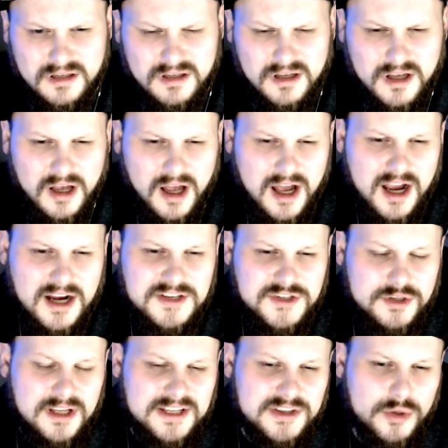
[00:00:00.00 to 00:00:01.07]
Alright, so
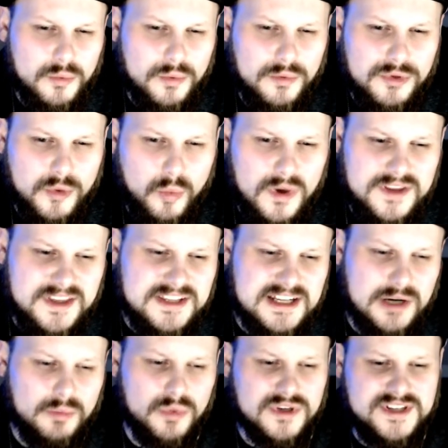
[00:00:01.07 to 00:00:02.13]
like the one thing that I
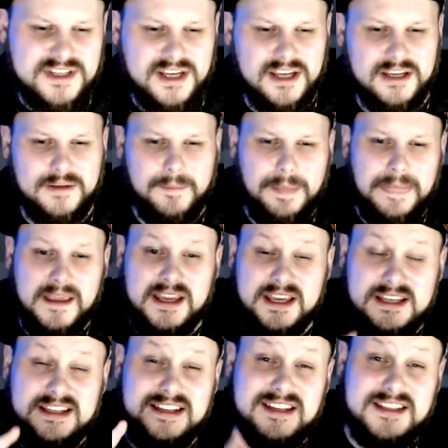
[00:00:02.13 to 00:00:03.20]
will say, his
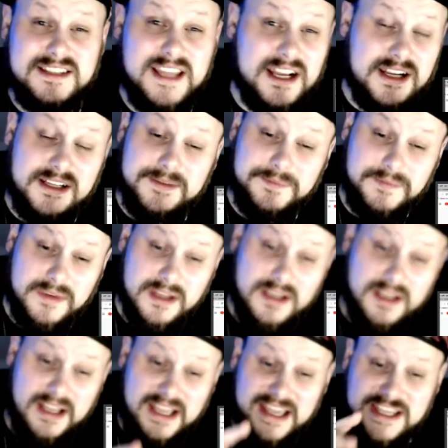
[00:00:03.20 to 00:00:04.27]
aesthetic,
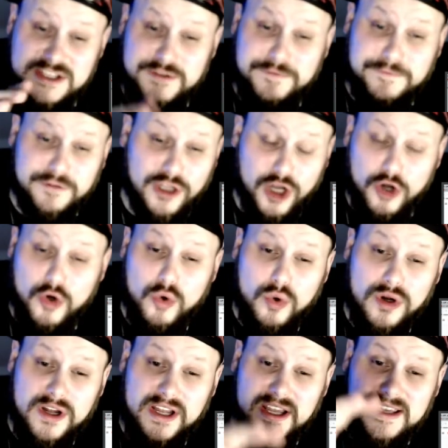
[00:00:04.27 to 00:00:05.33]
his flow,
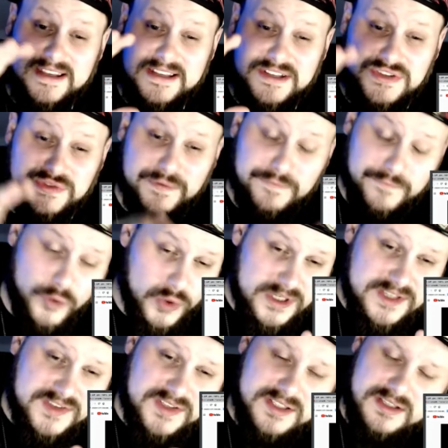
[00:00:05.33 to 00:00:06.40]
his
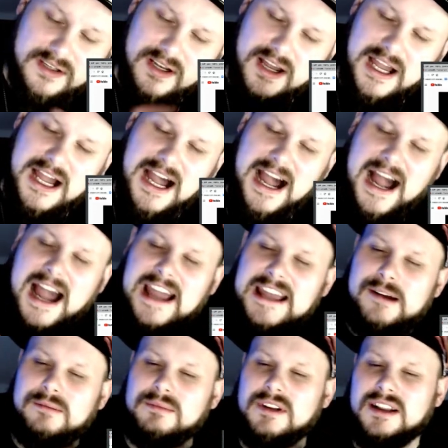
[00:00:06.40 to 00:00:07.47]
voice, I
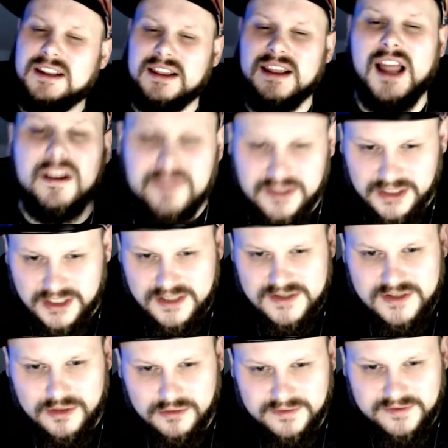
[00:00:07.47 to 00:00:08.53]
am loving it
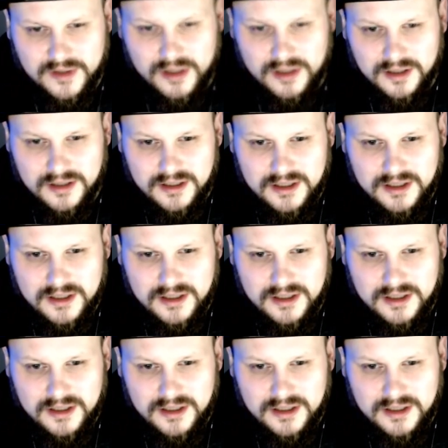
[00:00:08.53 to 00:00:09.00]
so far.